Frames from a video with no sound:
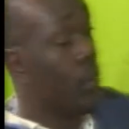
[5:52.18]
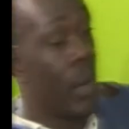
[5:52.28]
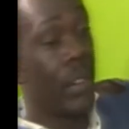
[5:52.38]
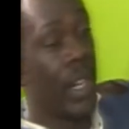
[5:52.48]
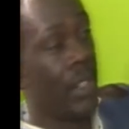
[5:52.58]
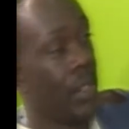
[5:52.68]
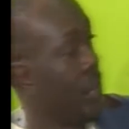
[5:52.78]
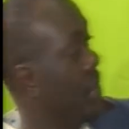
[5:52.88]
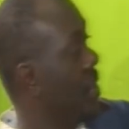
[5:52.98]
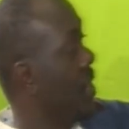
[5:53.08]
one can
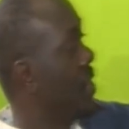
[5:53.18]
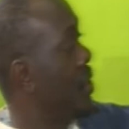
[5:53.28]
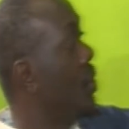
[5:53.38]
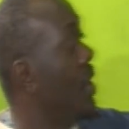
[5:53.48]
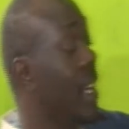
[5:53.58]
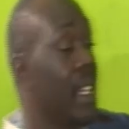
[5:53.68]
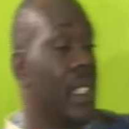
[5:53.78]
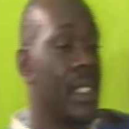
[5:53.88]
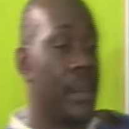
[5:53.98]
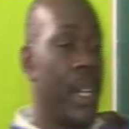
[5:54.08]
use is 2
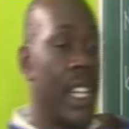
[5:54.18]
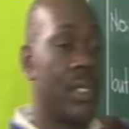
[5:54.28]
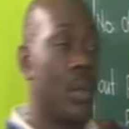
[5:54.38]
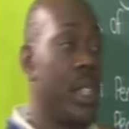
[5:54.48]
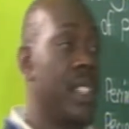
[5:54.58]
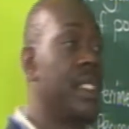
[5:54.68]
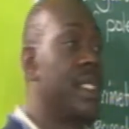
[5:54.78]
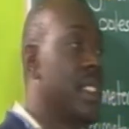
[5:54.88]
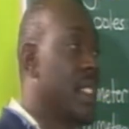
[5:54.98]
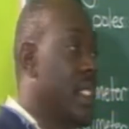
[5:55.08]
lengths plus 2
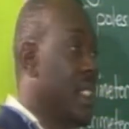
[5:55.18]
widths.